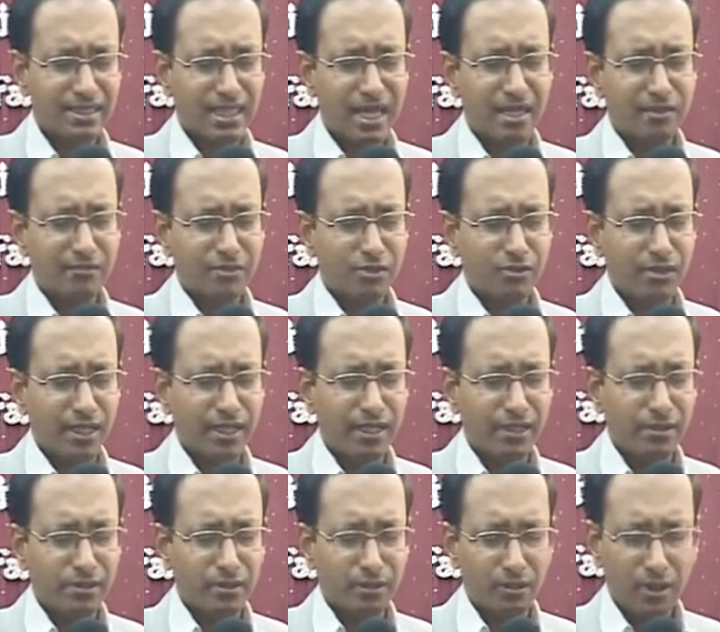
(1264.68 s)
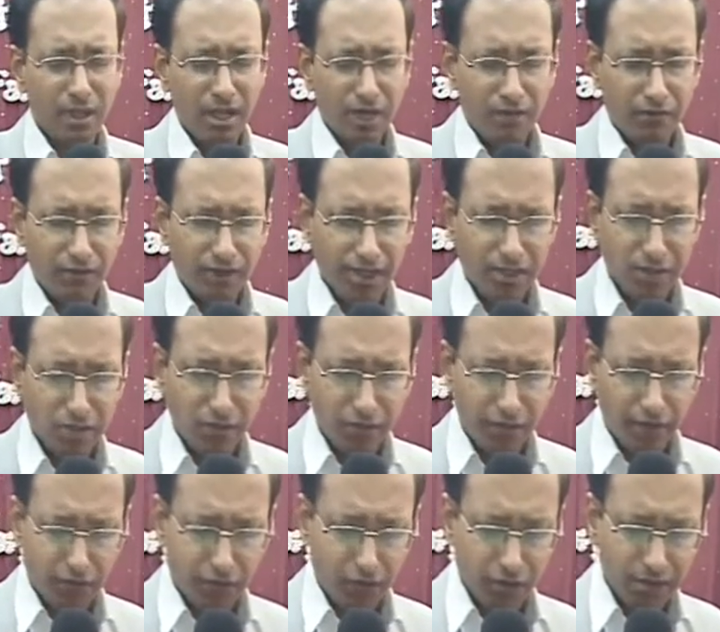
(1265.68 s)
Psalms 22 verse
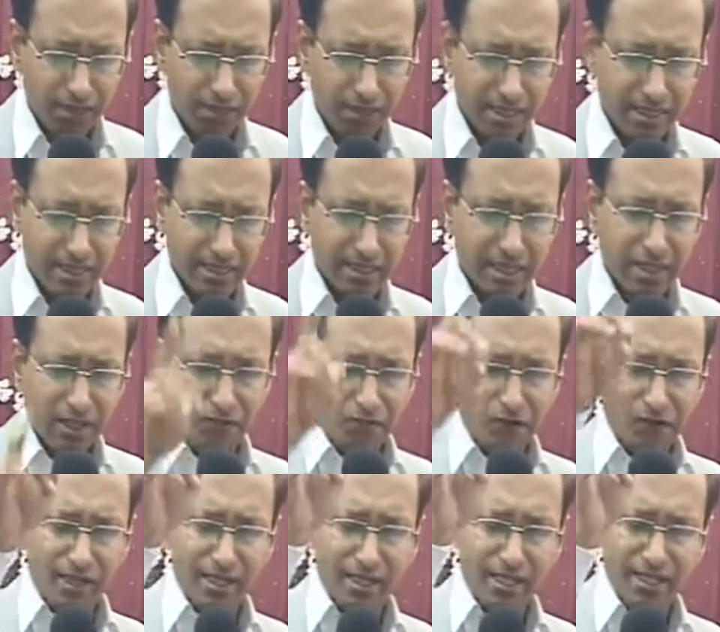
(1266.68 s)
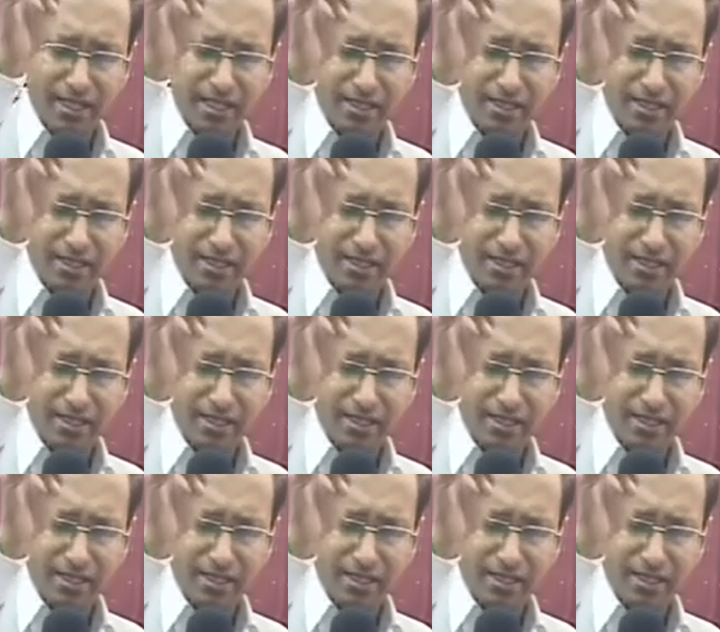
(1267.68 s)
24 says, For he